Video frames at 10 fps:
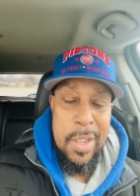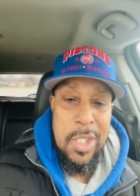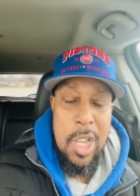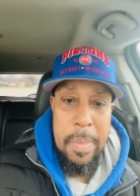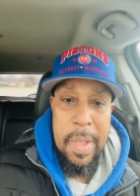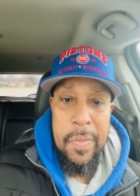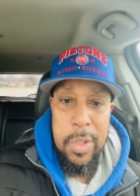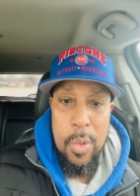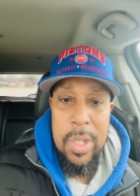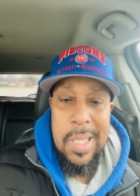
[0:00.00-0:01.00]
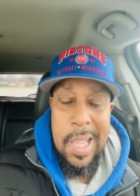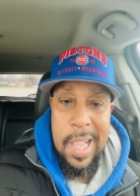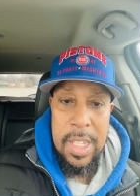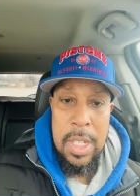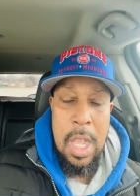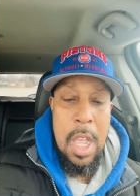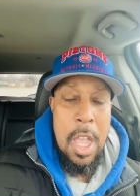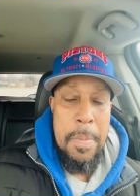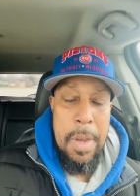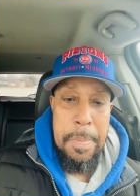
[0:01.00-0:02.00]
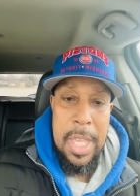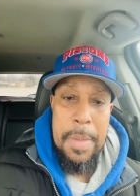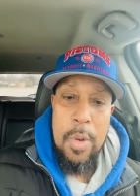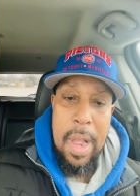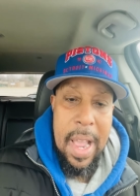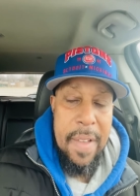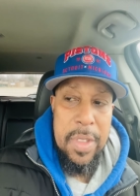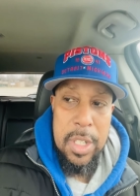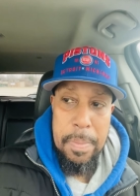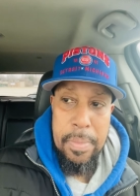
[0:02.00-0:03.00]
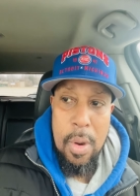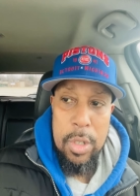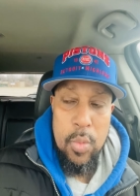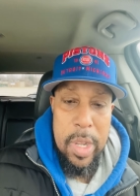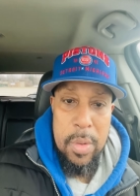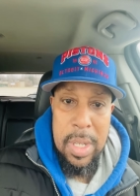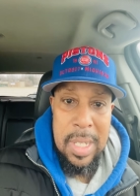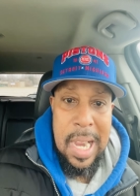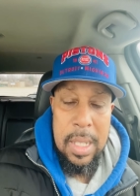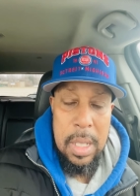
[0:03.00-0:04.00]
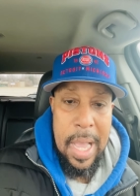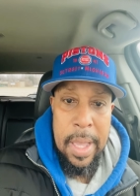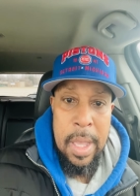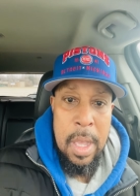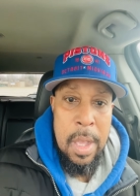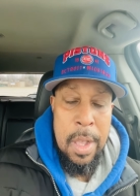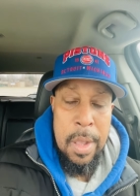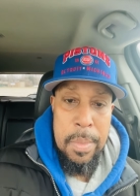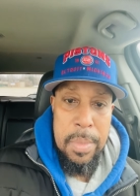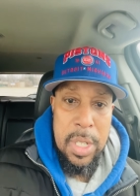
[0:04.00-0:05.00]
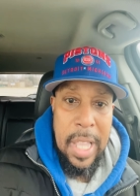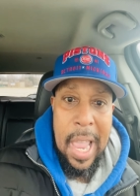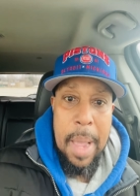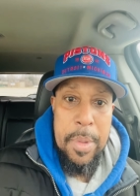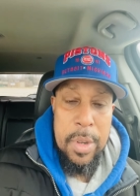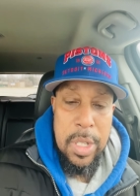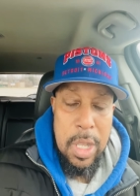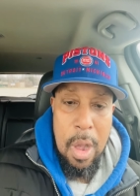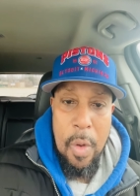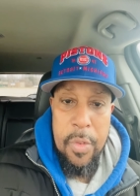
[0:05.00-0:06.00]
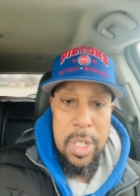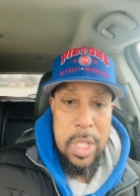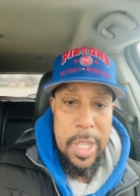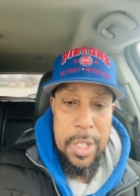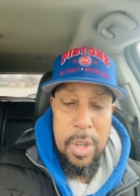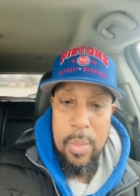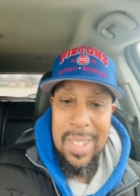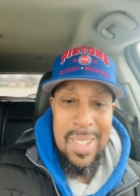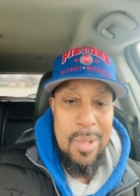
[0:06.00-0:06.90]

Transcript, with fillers: some influence? Yes. But people have this approach where you just got to like stab yourself or slit your wrist.